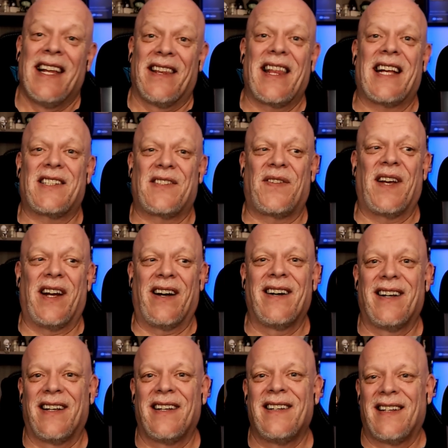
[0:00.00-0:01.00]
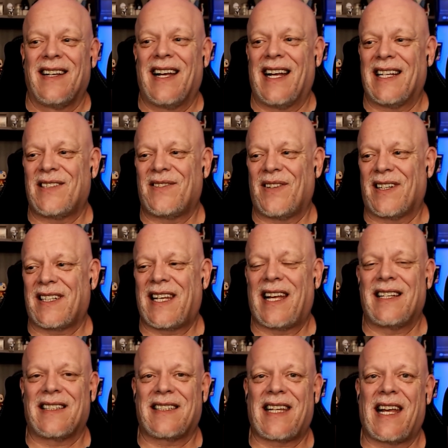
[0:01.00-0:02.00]
That's fair. That's fair.
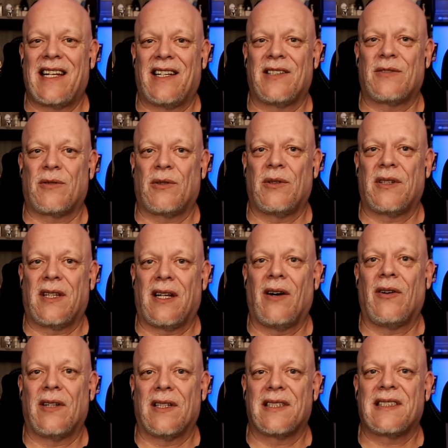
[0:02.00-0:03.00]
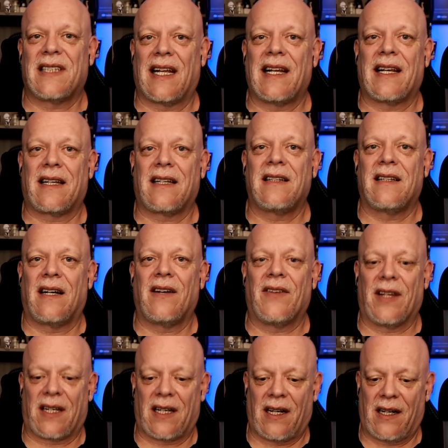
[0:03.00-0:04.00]
Ken has ruined the whole aesthetic of
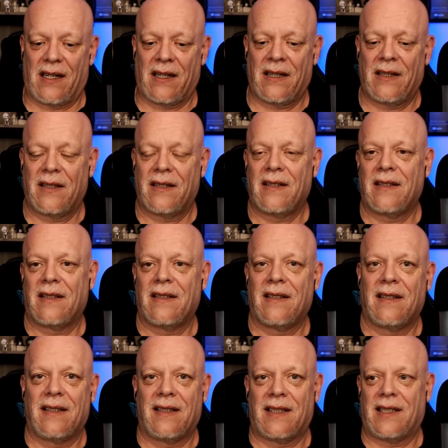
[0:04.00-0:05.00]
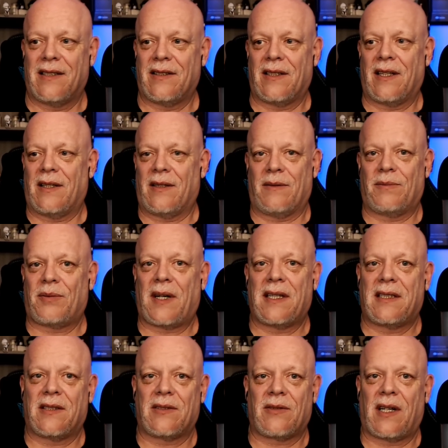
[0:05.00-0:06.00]
the car. The
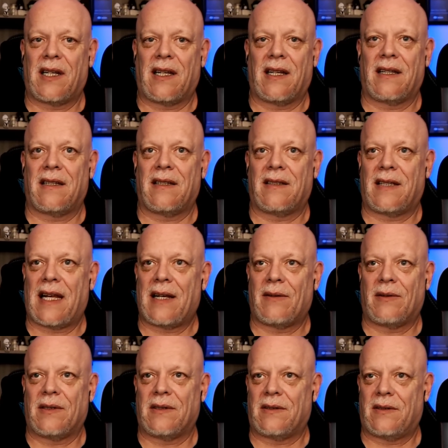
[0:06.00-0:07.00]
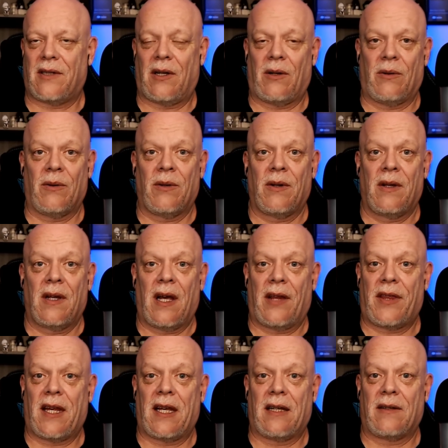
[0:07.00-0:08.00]
Price is Right, that was, you know, a
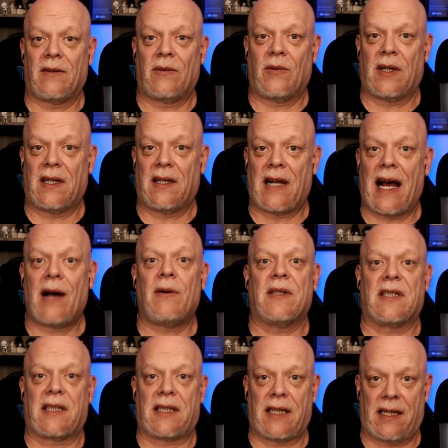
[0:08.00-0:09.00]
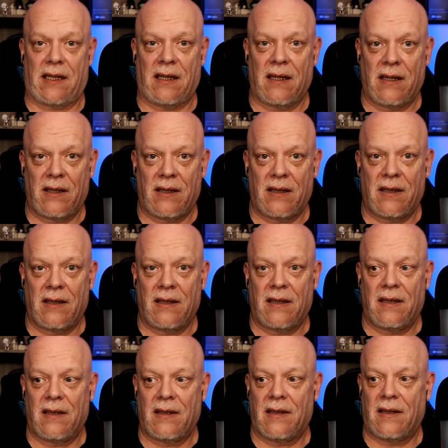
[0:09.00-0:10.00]
thing when I was a kid,
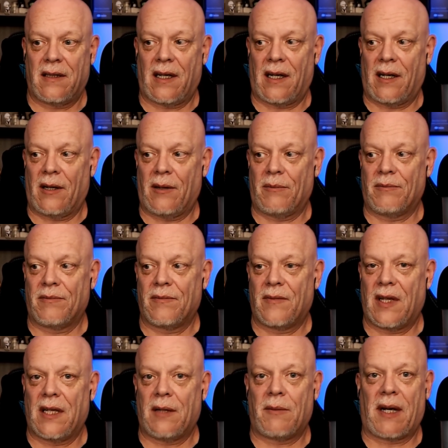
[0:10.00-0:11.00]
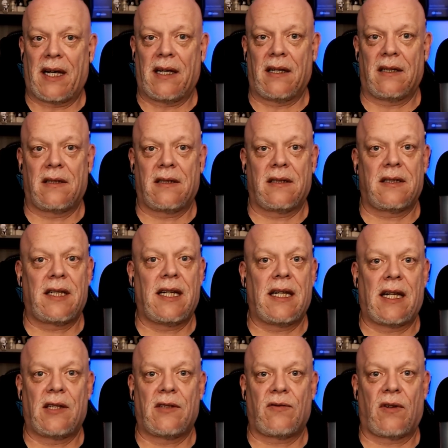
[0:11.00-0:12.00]
in my
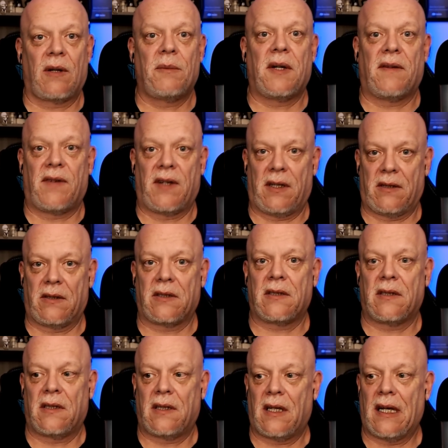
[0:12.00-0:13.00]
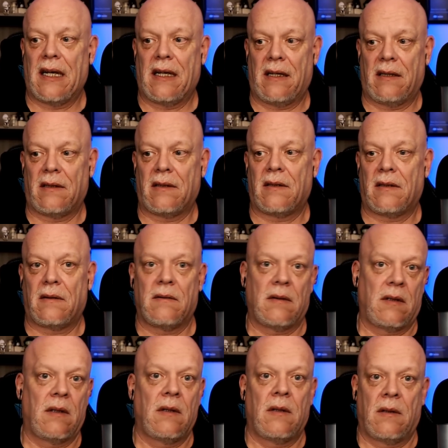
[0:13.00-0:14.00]
teenage formative years, and
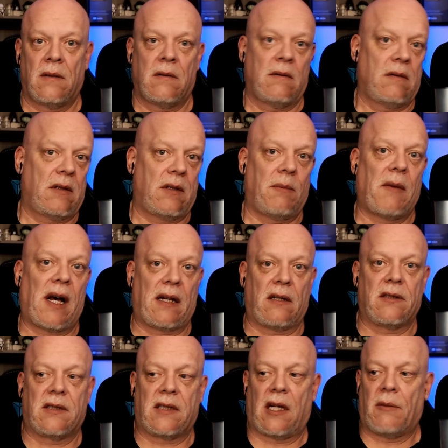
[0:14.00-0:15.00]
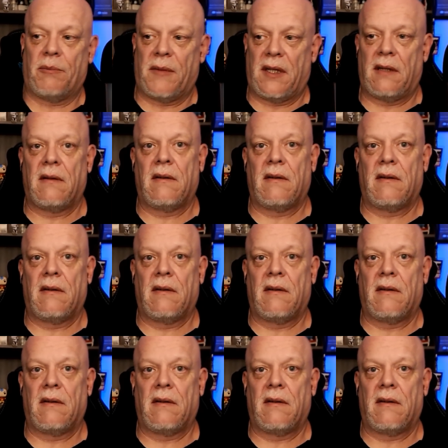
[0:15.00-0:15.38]
the models helped me.